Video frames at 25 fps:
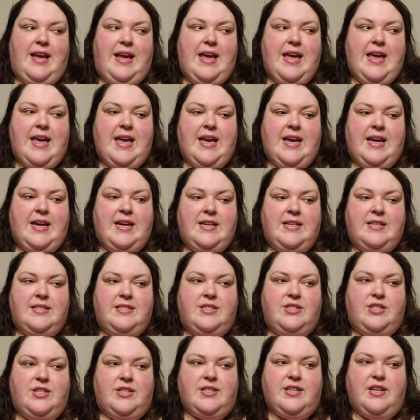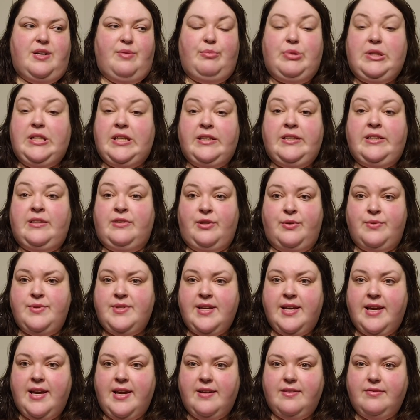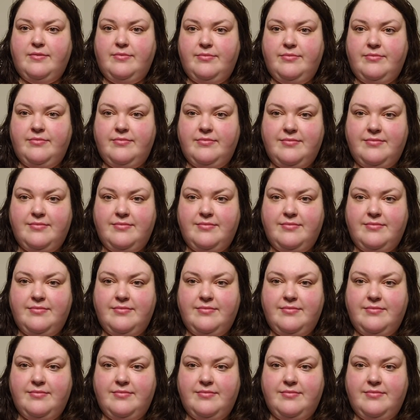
and just completely losing it.